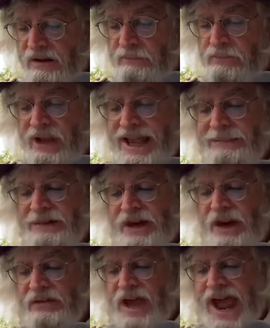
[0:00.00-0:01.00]
blame it
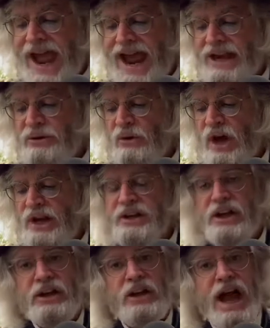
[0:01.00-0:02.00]
on the Hadron
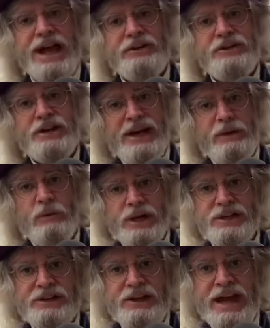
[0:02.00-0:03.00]
Collider Day. We'll
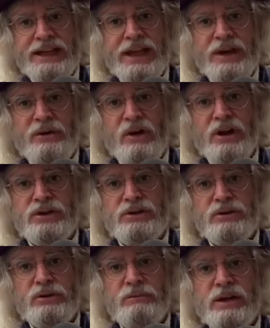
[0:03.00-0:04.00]
get to that later on
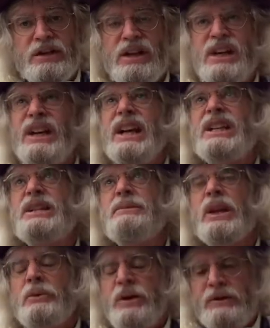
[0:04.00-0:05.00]
too, but it seems
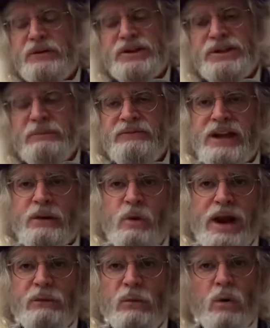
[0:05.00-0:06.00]
like whenever something
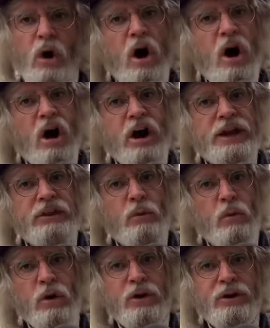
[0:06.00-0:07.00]
went wrong in
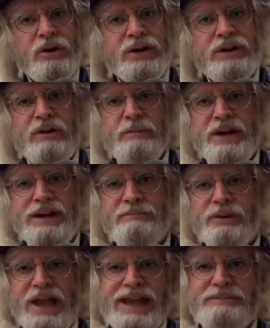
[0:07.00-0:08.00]
the world, everybody
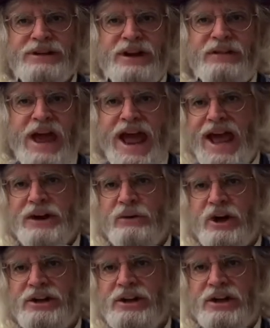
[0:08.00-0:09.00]
blamed it on the
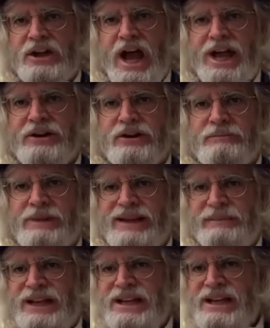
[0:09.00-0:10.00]
Hadron Collider, and
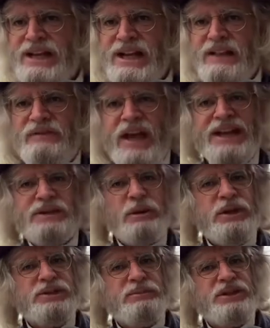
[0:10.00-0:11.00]
maybe that's
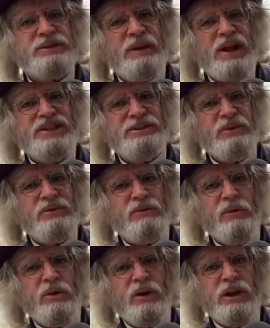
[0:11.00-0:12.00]
what's responsible
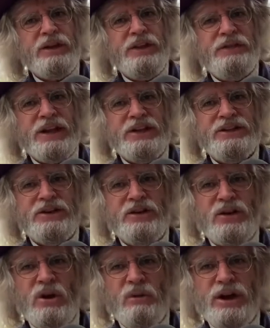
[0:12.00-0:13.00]
for all the things that are
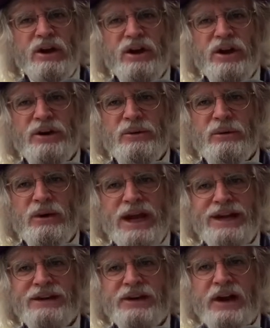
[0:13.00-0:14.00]
going on
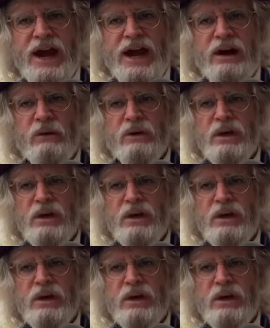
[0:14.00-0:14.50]
right now.